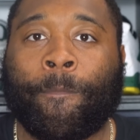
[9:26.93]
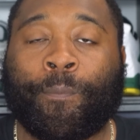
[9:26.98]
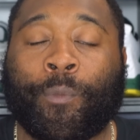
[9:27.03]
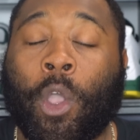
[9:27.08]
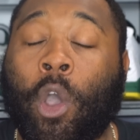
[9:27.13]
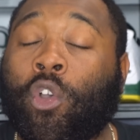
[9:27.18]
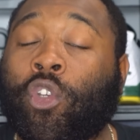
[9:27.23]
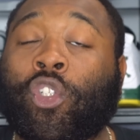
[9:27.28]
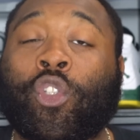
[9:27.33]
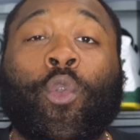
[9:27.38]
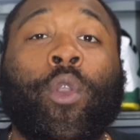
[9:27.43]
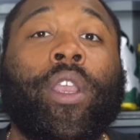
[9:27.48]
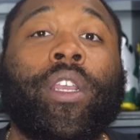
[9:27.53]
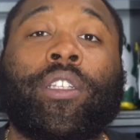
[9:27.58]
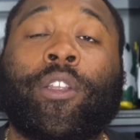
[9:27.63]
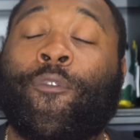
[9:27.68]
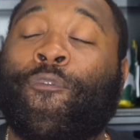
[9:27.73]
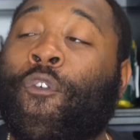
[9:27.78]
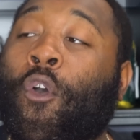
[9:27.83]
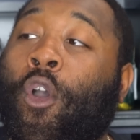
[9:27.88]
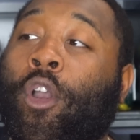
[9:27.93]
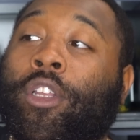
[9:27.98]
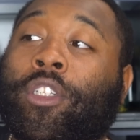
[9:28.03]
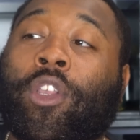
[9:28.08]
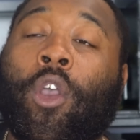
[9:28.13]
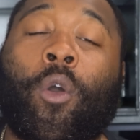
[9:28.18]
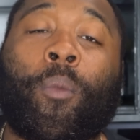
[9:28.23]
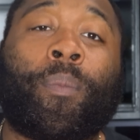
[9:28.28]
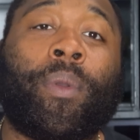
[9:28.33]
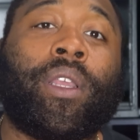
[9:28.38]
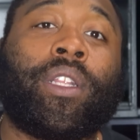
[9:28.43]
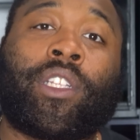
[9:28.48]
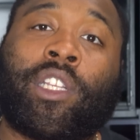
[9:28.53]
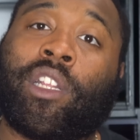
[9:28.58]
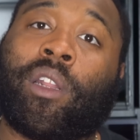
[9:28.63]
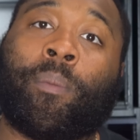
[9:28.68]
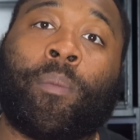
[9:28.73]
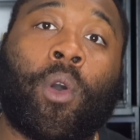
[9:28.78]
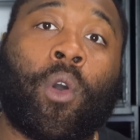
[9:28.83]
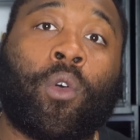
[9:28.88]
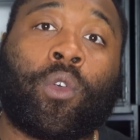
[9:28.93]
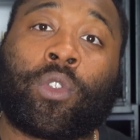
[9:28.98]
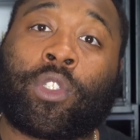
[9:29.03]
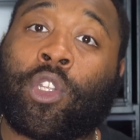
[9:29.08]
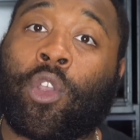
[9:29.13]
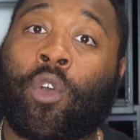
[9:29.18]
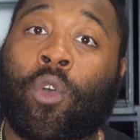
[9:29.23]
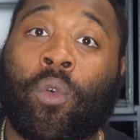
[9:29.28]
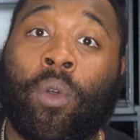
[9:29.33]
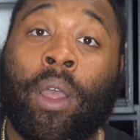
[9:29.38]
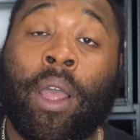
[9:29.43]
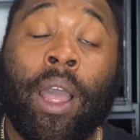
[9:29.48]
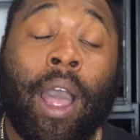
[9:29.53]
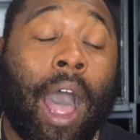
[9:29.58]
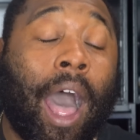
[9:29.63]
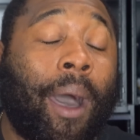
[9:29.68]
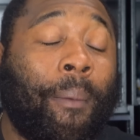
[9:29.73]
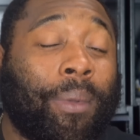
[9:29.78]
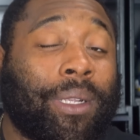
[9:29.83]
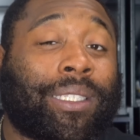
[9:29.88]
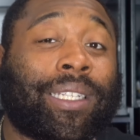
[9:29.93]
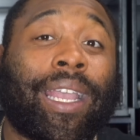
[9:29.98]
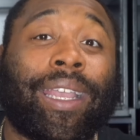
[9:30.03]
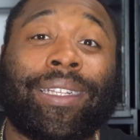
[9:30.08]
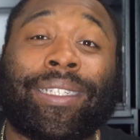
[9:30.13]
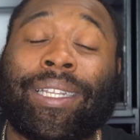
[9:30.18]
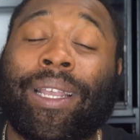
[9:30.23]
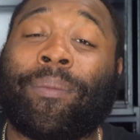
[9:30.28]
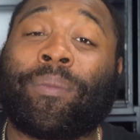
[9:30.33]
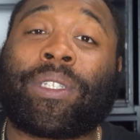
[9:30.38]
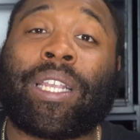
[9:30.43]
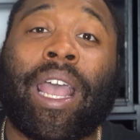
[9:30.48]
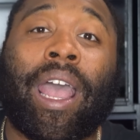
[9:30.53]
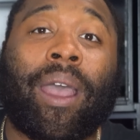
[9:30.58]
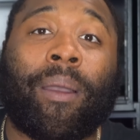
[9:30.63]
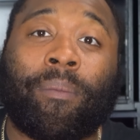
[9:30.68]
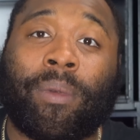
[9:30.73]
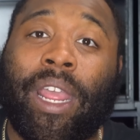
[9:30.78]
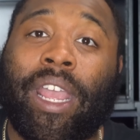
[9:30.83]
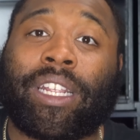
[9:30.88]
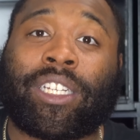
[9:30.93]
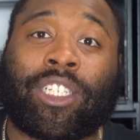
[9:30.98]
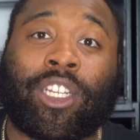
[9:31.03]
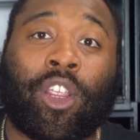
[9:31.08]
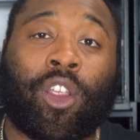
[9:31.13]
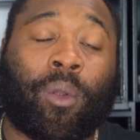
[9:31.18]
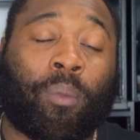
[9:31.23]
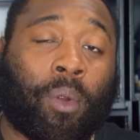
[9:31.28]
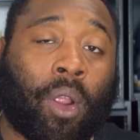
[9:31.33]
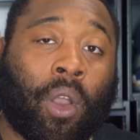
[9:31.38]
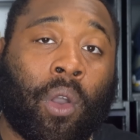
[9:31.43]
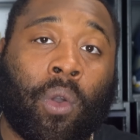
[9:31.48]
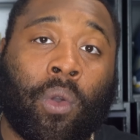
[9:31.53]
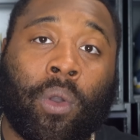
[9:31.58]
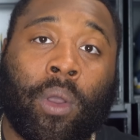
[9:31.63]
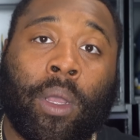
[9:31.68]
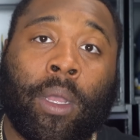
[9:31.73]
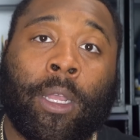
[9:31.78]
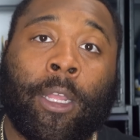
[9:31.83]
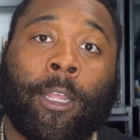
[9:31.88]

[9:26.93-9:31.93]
Those 3s and 4s going to be to the moon soon. I'm going to say sometime next year, bro.